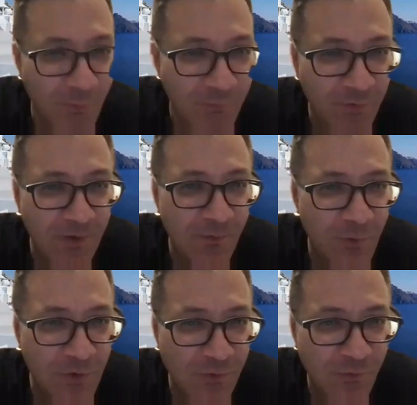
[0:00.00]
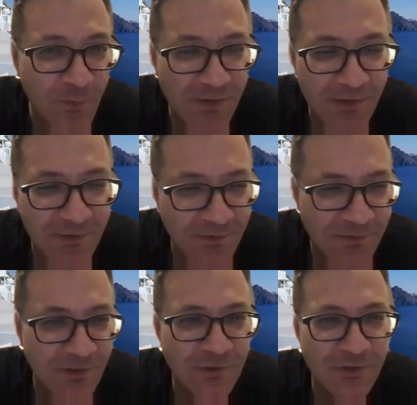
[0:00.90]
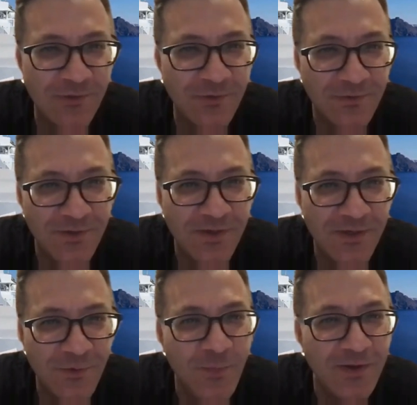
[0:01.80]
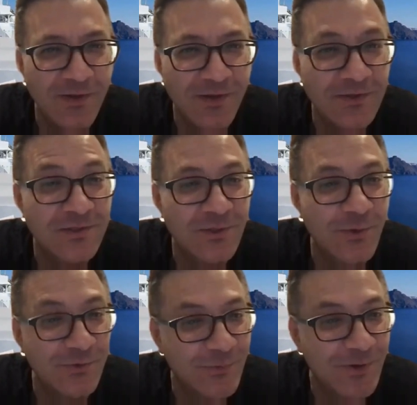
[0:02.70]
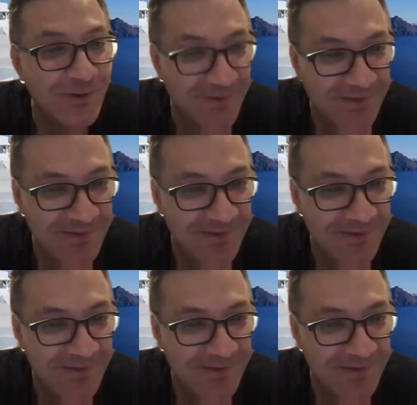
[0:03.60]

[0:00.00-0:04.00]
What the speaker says: hopefully when you do make that decision, you might let us know as well.